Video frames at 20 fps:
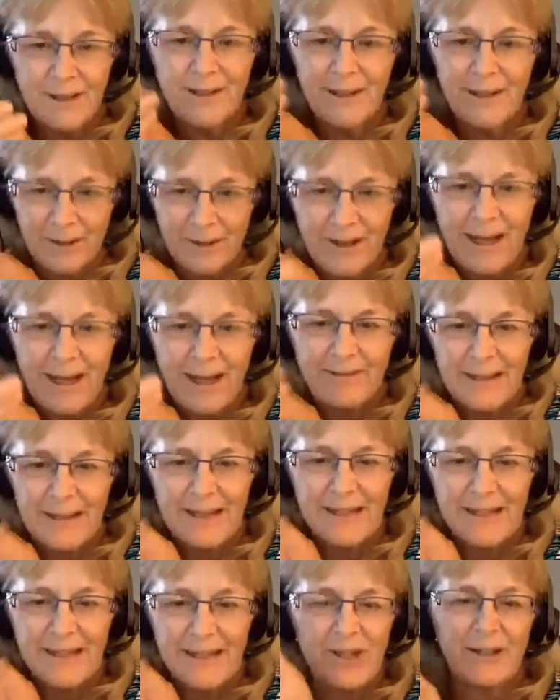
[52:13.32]
you know having
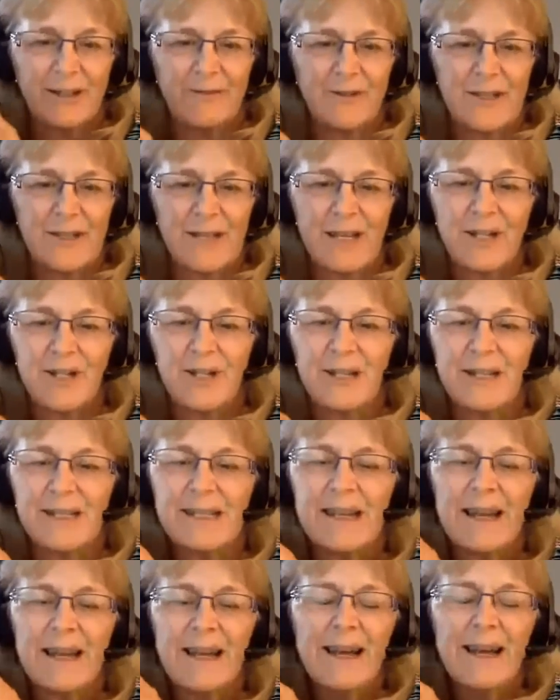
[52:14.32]
these
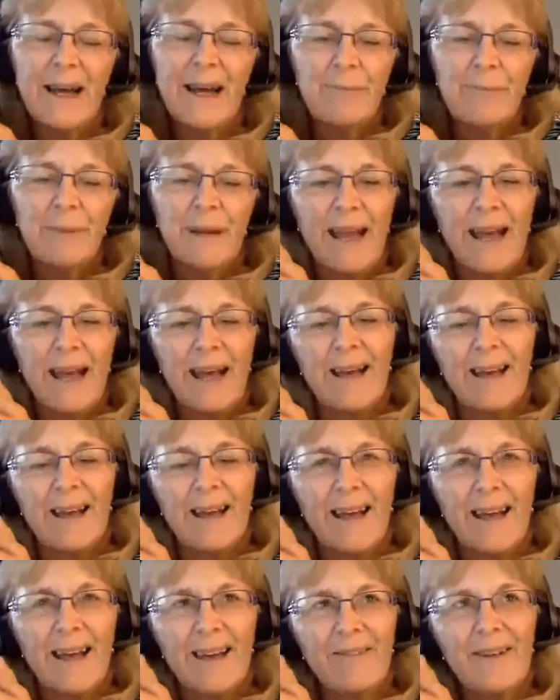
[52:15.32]
conversations but ha-
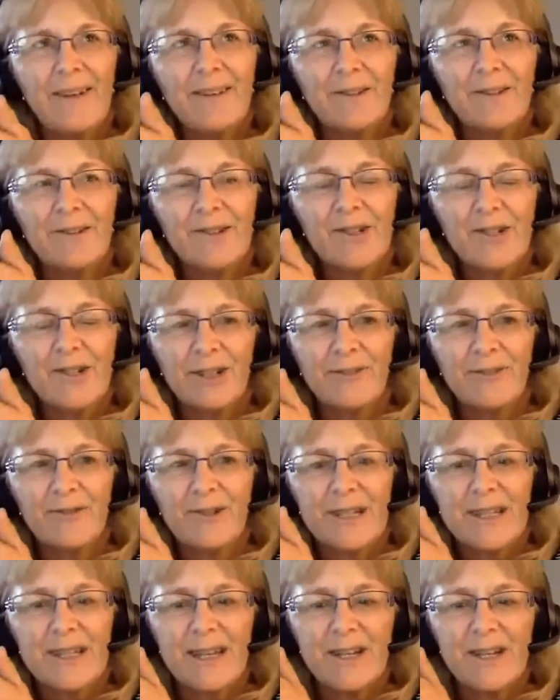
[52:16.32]
having those
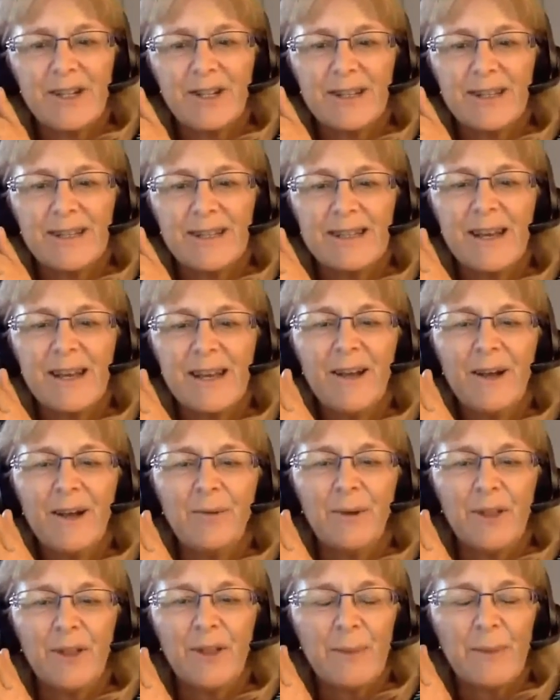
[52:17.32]
conversations
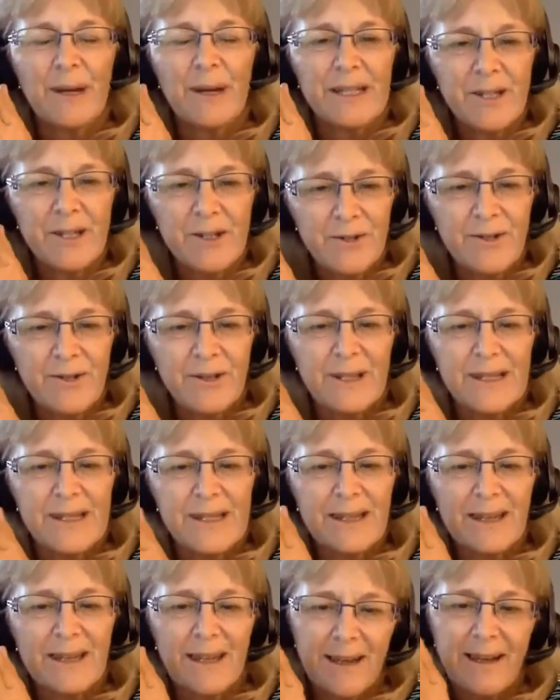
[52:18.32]
with my
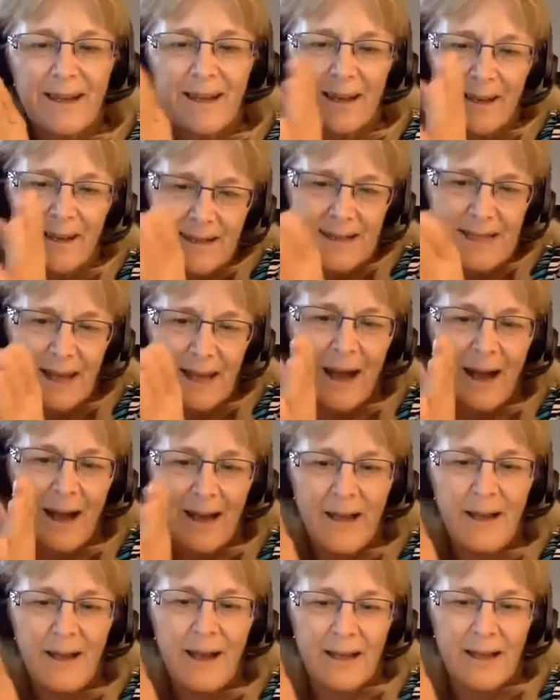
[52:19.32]
students i said
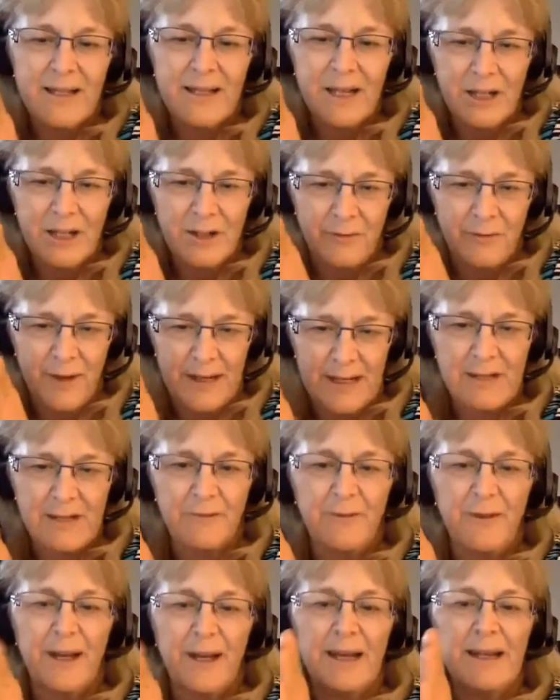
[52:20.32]
i, I teach face
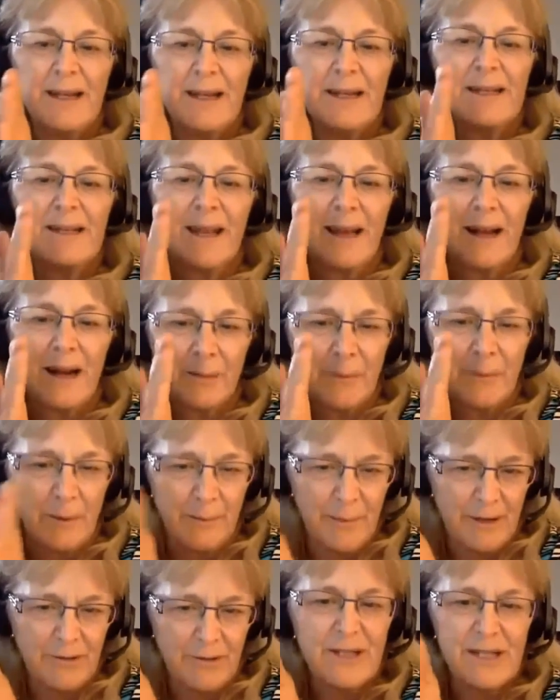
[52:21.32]
to face and i'm
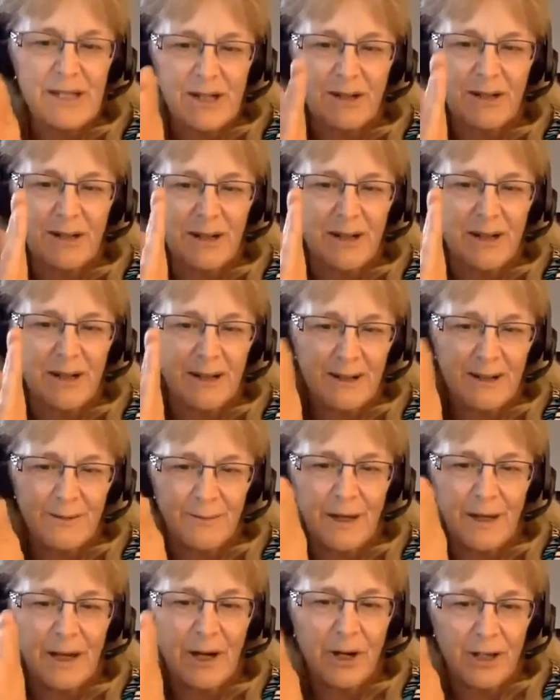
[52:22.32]
about to start
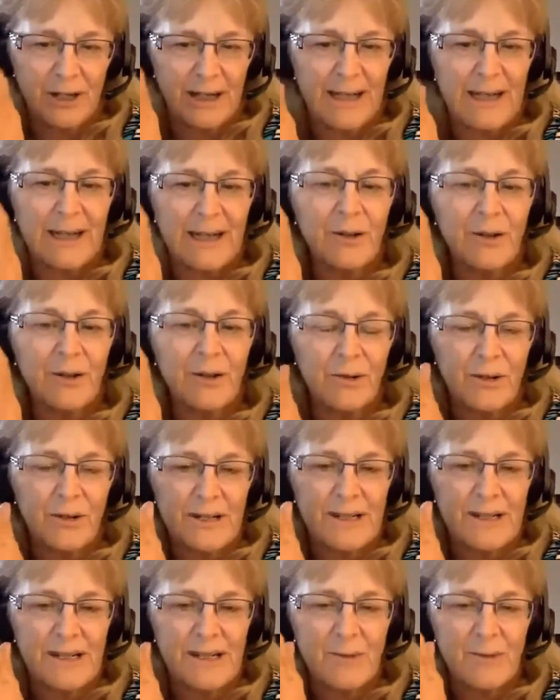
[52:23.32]
um, an online
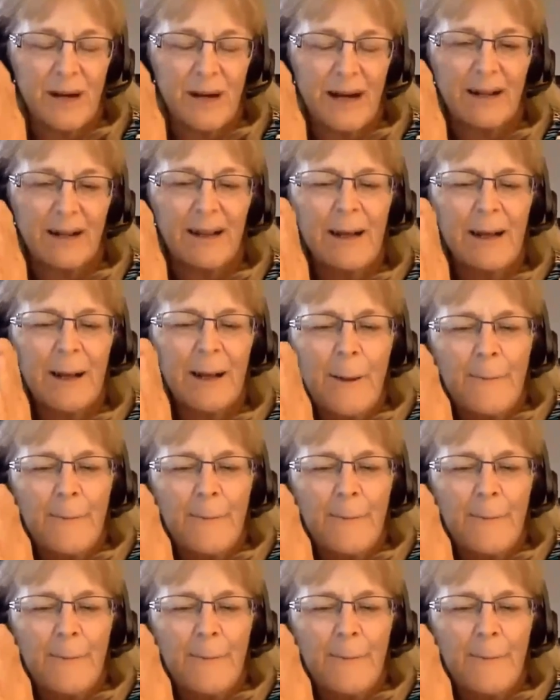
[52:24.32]
course as well